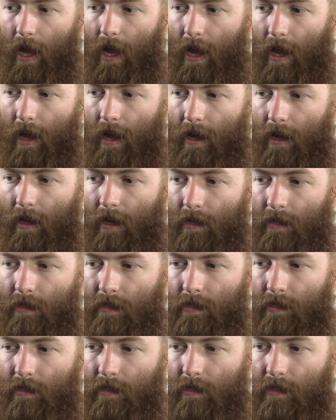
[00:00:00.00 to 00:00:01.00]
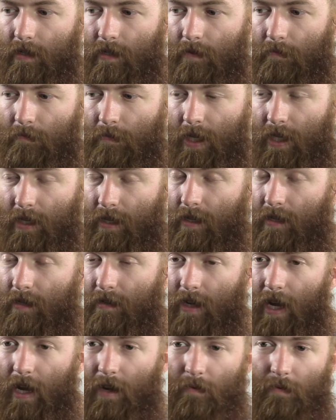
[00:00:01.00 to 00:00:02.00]
And because
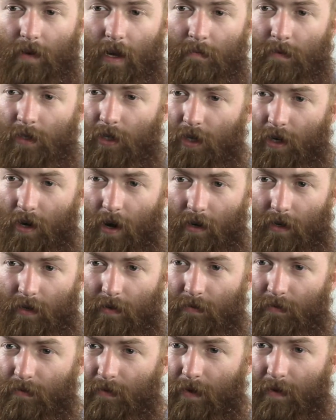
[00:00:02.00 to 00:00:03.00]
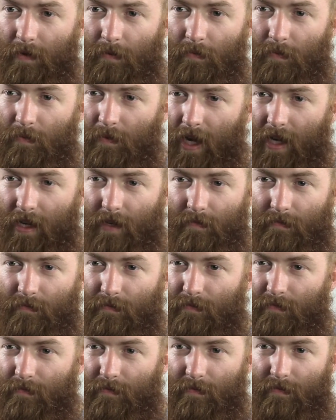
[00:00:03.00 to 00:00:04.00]
I'm in Chicago, I can
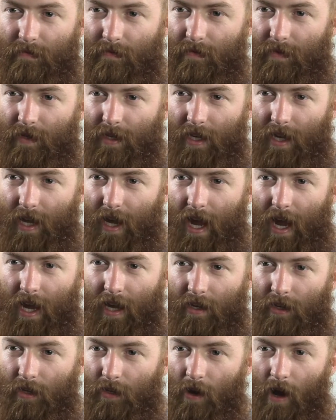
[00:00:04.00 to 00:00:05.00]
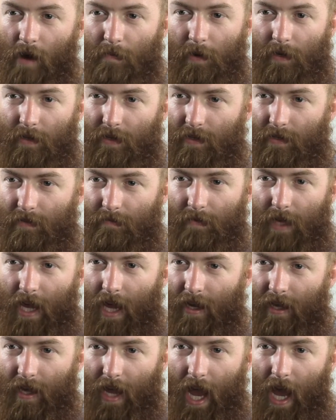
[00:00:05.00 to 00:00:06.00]
just hop onto
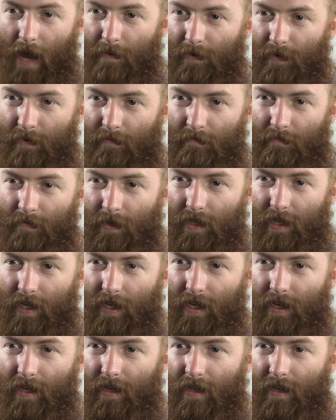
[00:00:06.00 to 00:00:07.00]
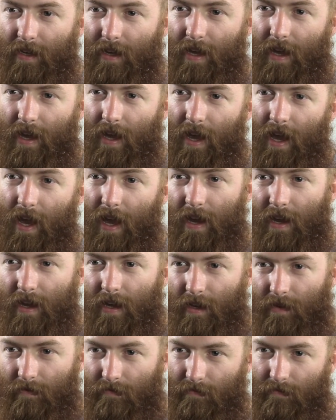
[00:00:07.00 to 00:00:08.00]
any app and be like,
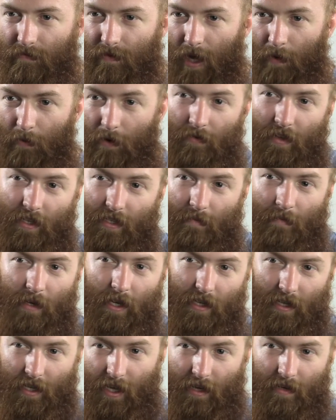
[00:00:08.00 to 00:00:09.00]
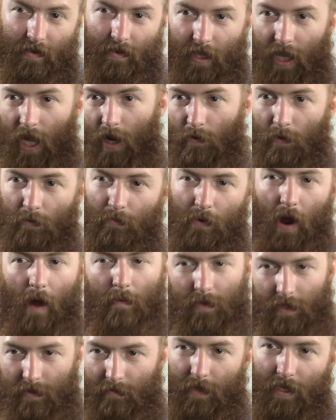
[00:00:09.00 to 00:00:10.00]
hey, I want to fist somebody, and there will
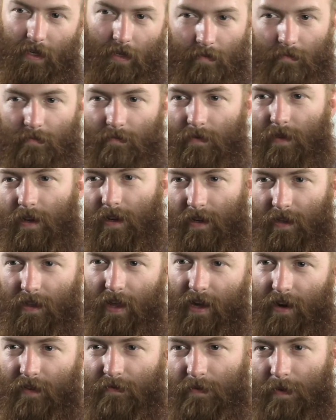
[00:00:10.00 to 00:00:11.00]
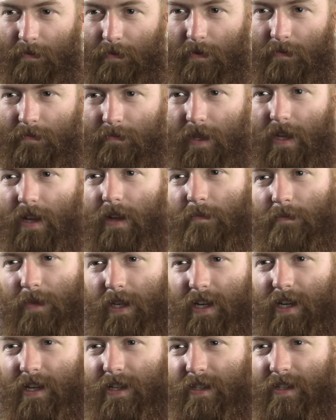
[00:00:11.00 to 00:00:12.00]
probably be a line of people. Okay.
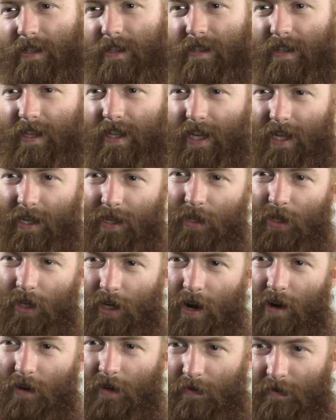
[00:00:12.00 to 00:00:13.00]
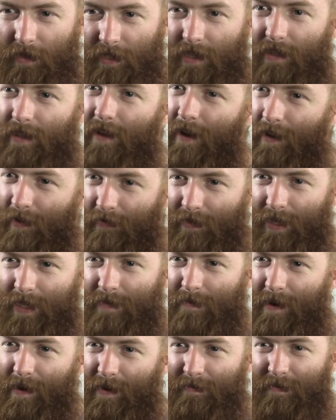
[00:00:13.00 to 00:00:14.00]
Because in Chicago, there's a lot of fist
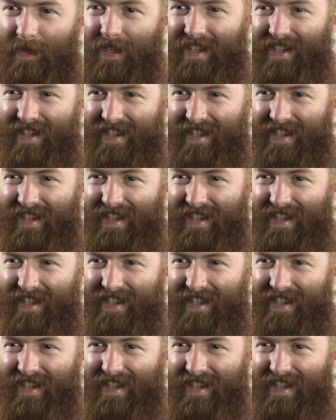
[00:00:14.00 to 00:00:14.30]
bottoms.